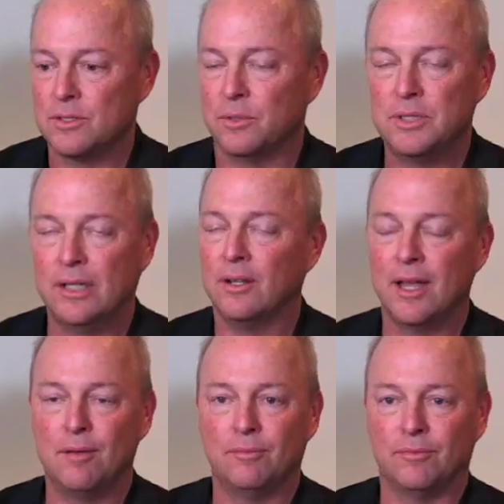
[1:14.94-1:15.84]
So D
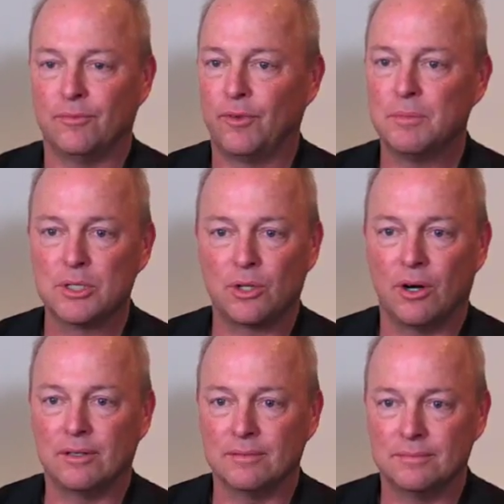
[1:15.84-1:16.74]
L M from the
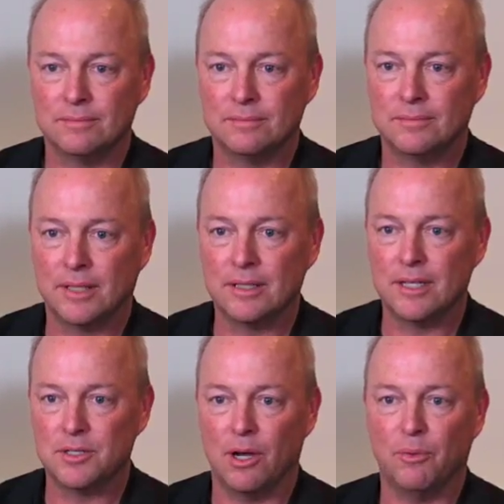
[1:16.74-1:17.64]
start
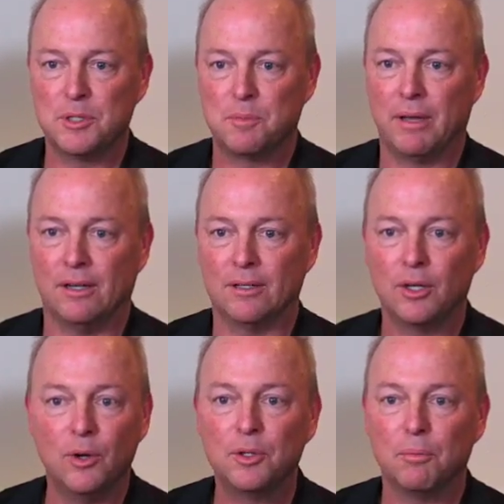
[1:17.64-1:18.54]
has always been a
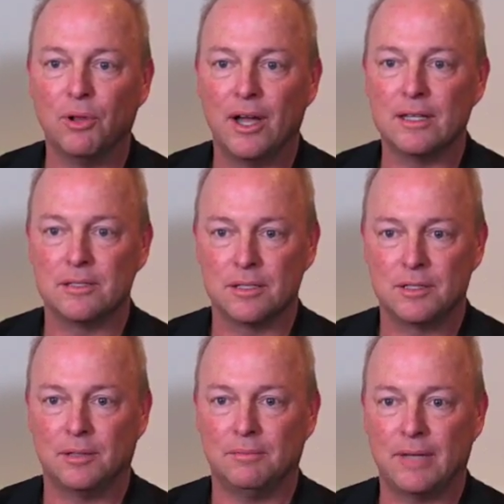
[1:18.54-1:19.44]
code compliance
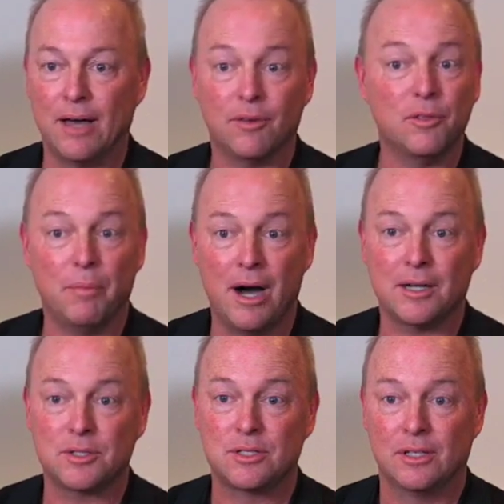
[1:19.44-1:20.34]
system out of the
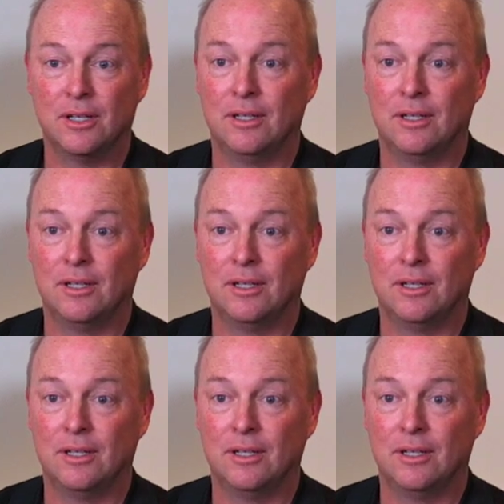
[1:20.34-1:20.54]
box.